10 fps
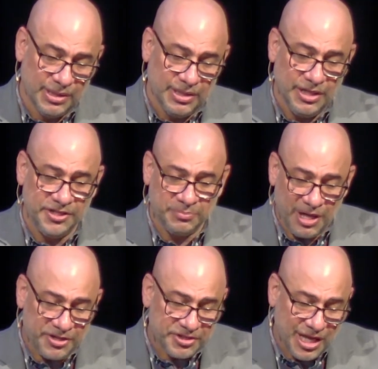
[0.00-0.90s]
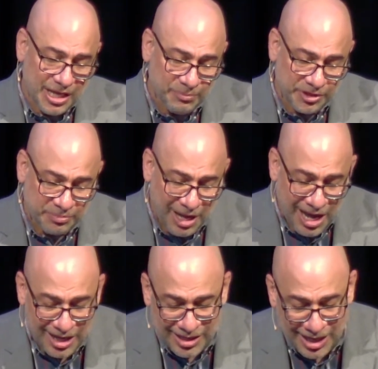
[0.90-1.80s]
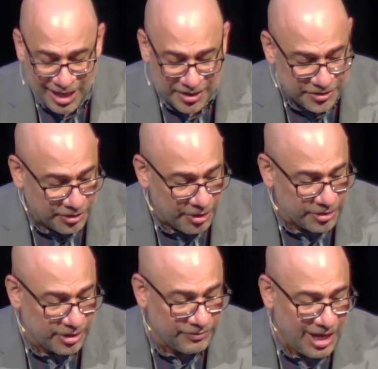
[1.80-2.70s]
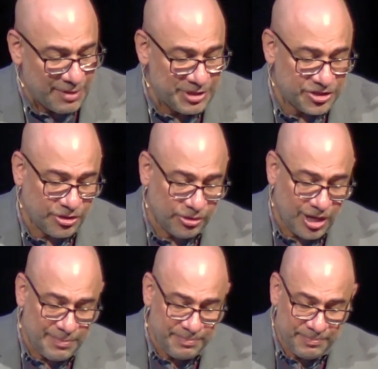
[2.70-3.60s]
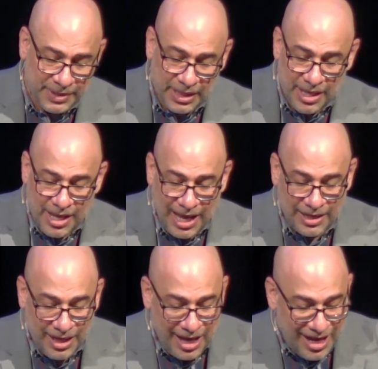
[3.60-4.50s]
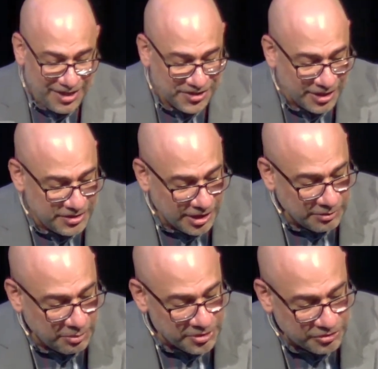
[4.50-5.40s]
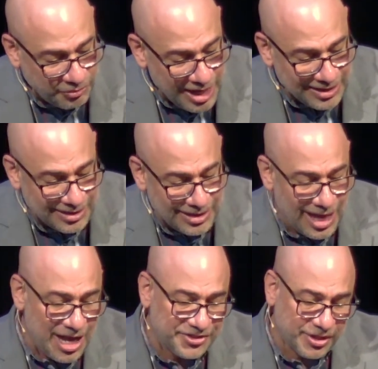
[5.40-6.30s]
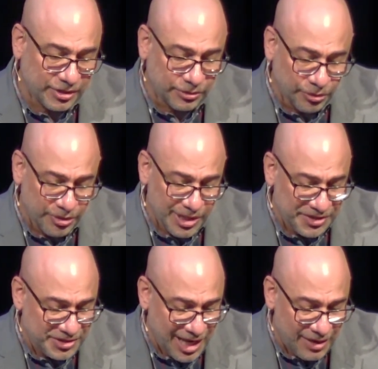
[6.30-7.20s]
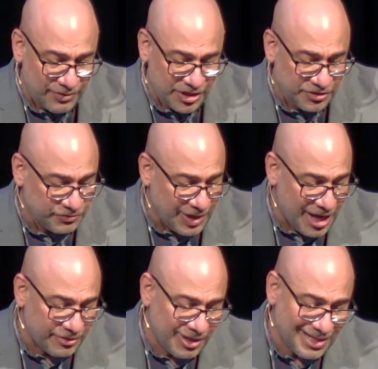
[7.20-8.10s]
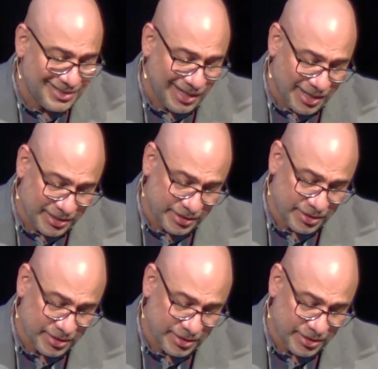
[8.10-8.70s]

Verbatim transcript: His mother's name was Ma'akah, the daughter of Abishalom. And Asa did what was right in the eyes of the Lord, as David his father had done.